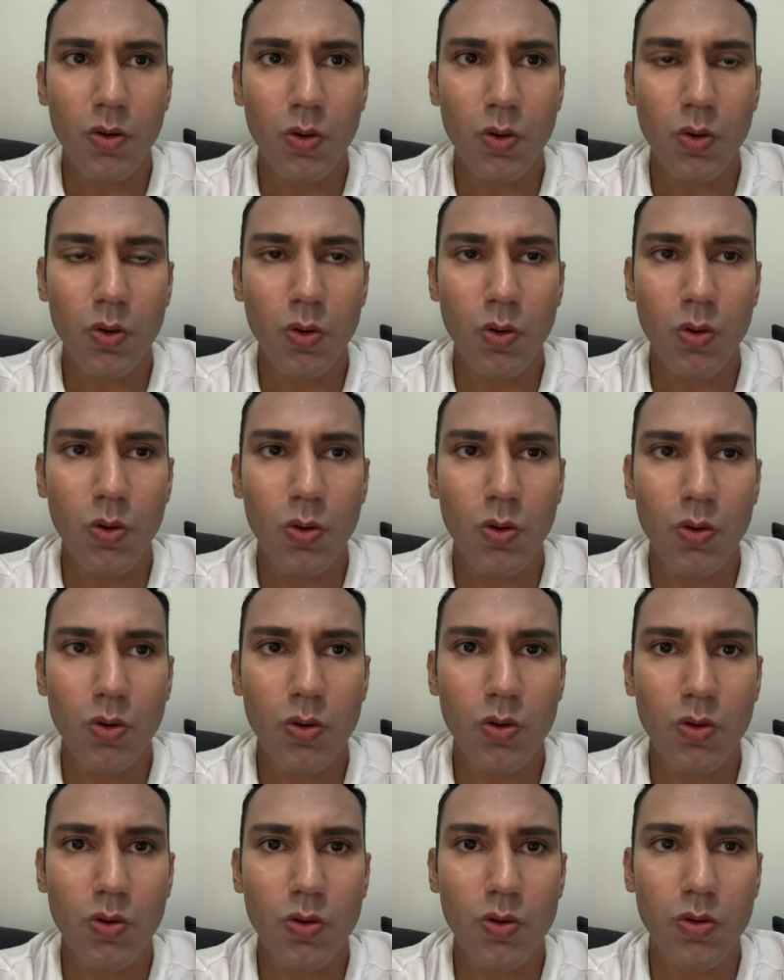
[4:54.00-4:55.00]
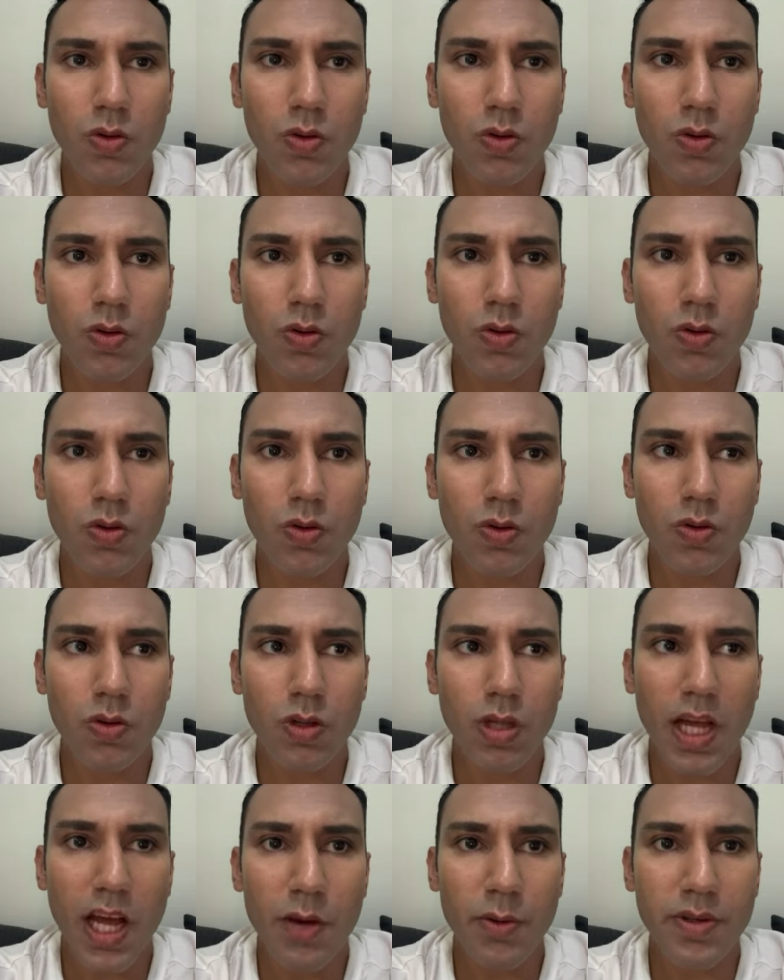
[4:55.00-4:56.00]
or
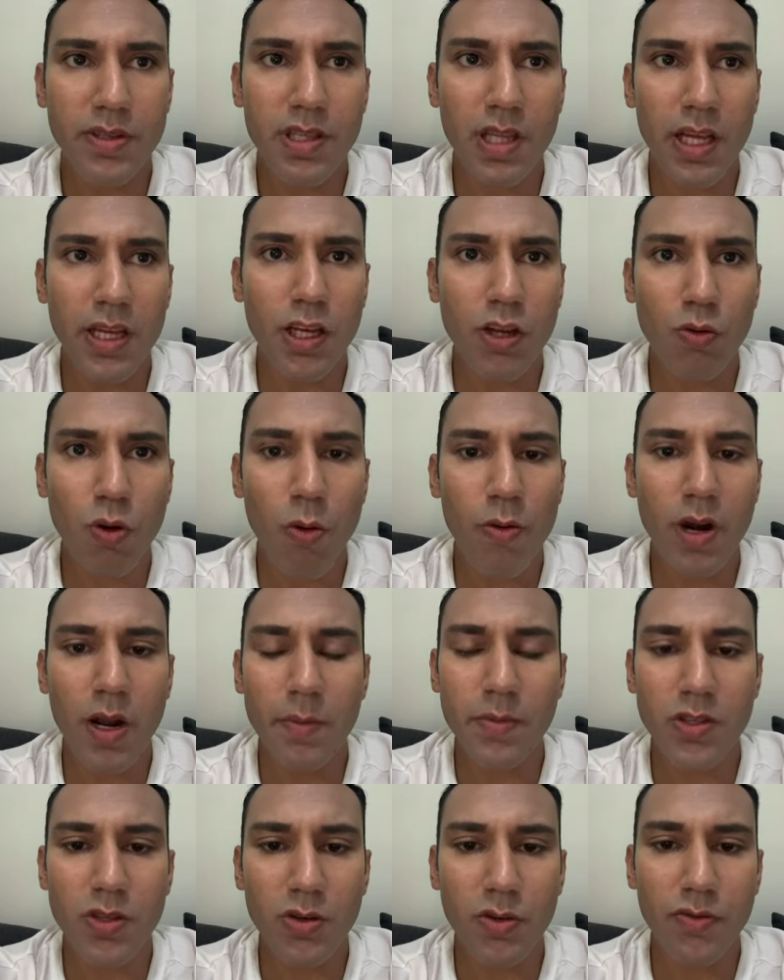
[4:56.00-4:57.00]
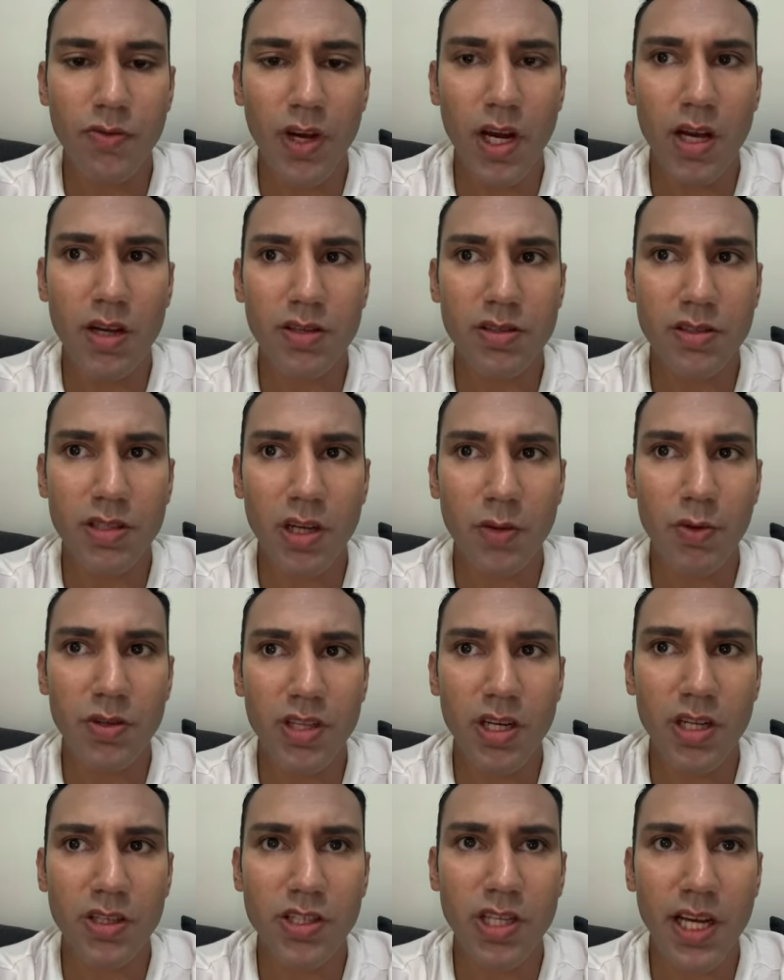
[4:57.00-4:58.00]
I was like growing up too fast. I
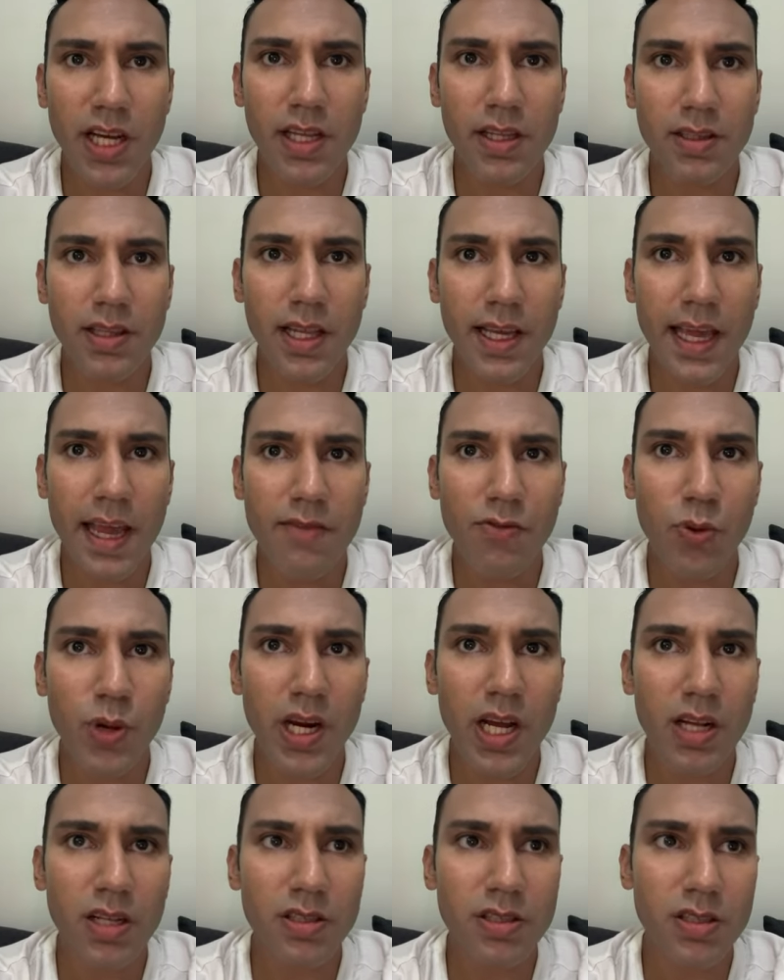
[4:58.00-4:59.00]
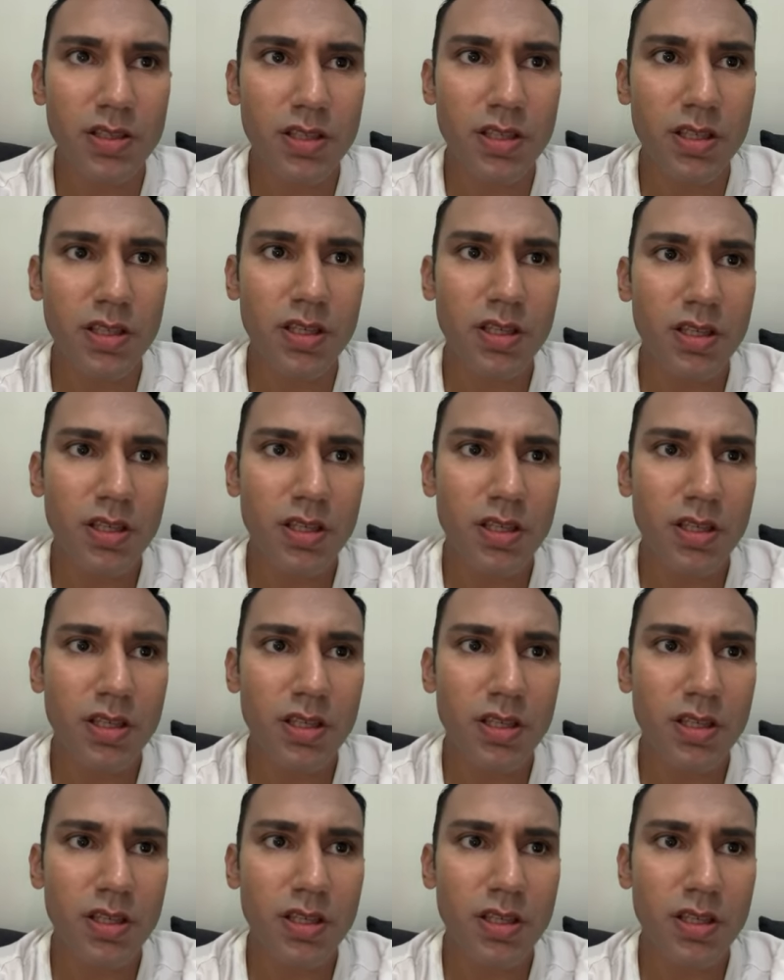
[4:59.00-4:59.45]
wasn't a child like everyone else.